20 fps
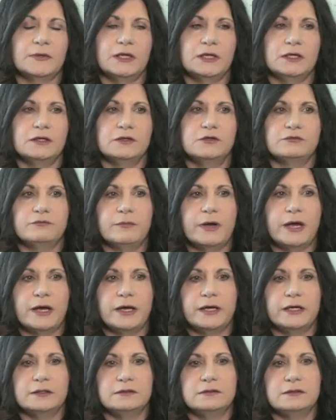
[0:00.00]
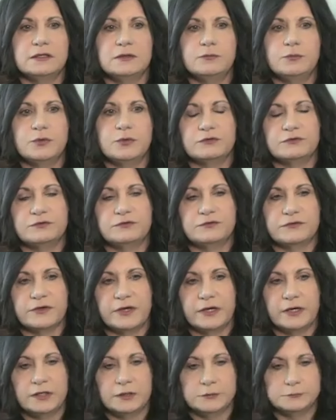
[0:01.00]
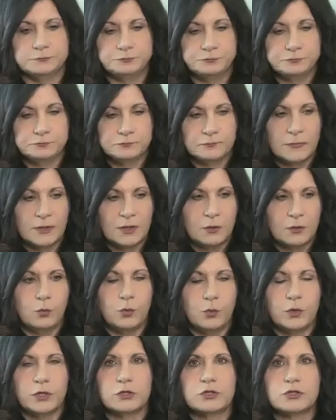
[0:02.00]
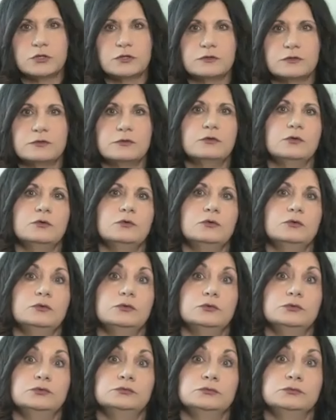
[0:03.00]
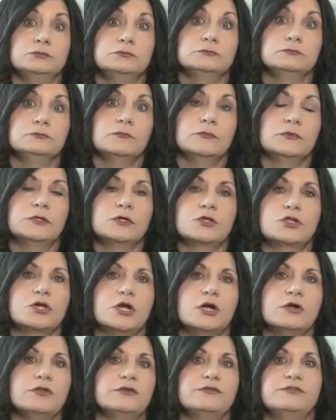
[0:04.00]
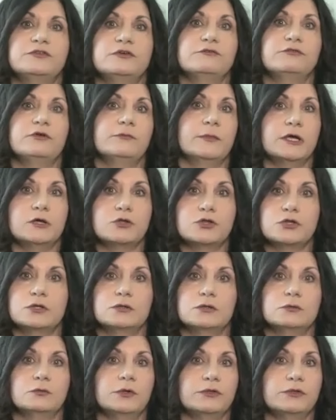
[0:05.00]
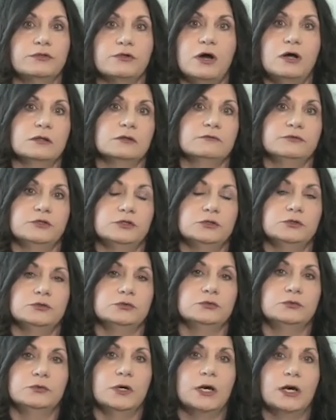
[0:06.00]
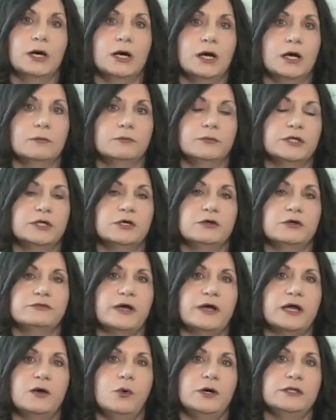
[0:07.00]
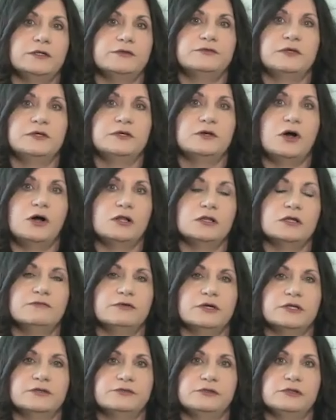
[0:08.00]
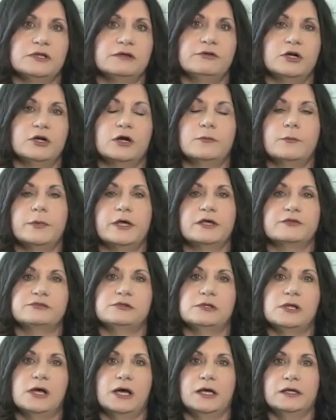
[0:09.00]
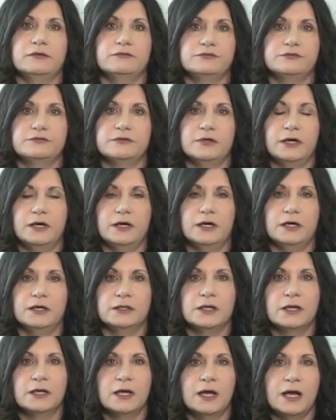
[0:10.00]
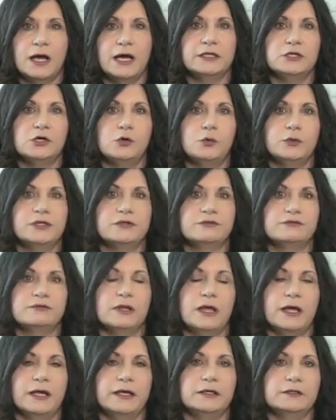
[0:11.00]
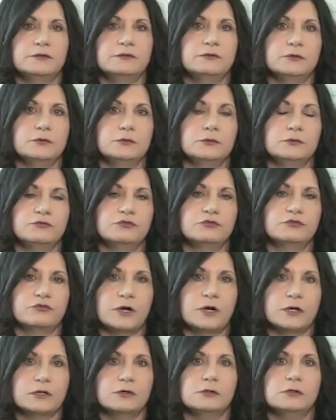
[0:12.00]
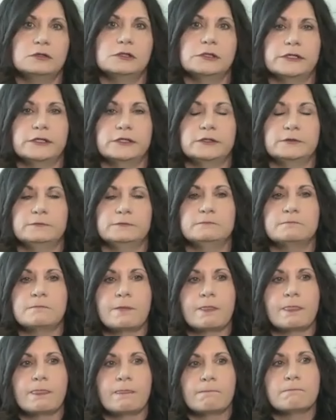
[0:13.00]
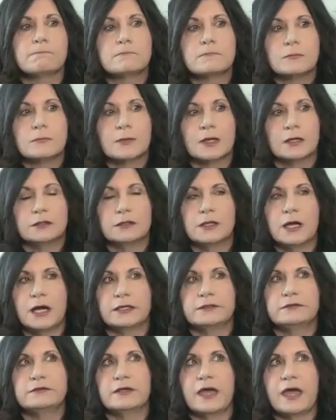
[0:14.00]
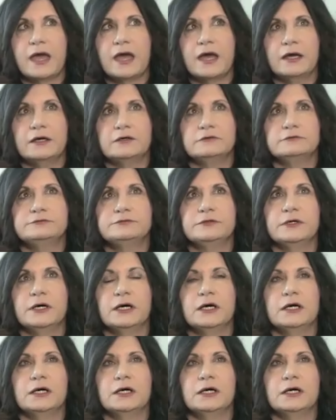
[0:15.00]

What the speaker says: it is my deepest wish to share this information with all of you, because I want to see all of us living our best lives. I know what it's like to struggle and not to have